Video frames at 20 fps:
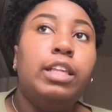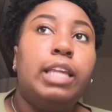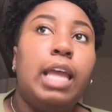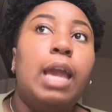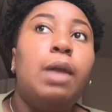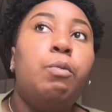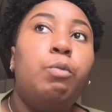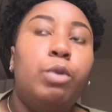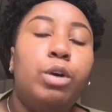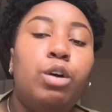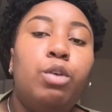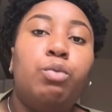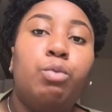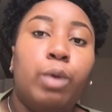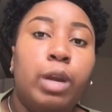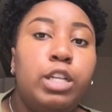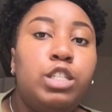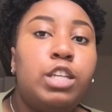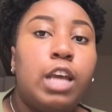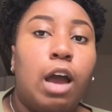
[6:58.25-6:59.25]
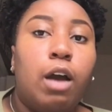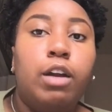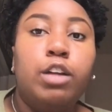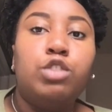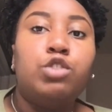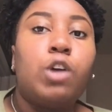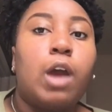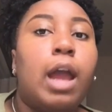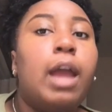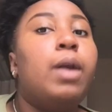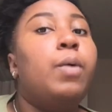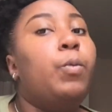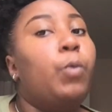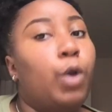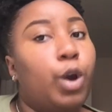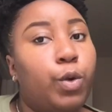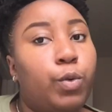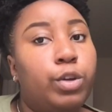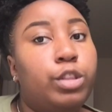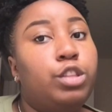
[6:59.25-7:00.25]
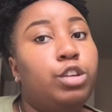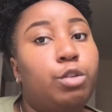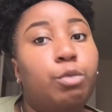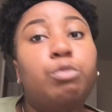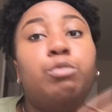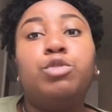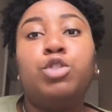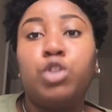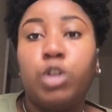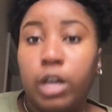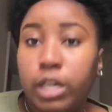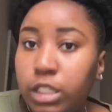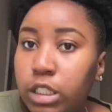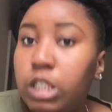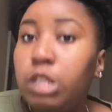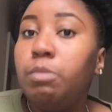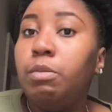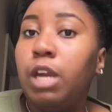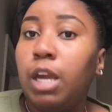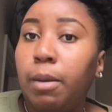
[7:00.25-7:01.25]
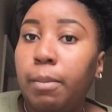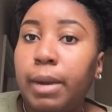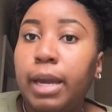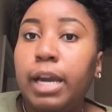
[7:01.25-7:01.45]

they will reach out and try and work with you. Trust me,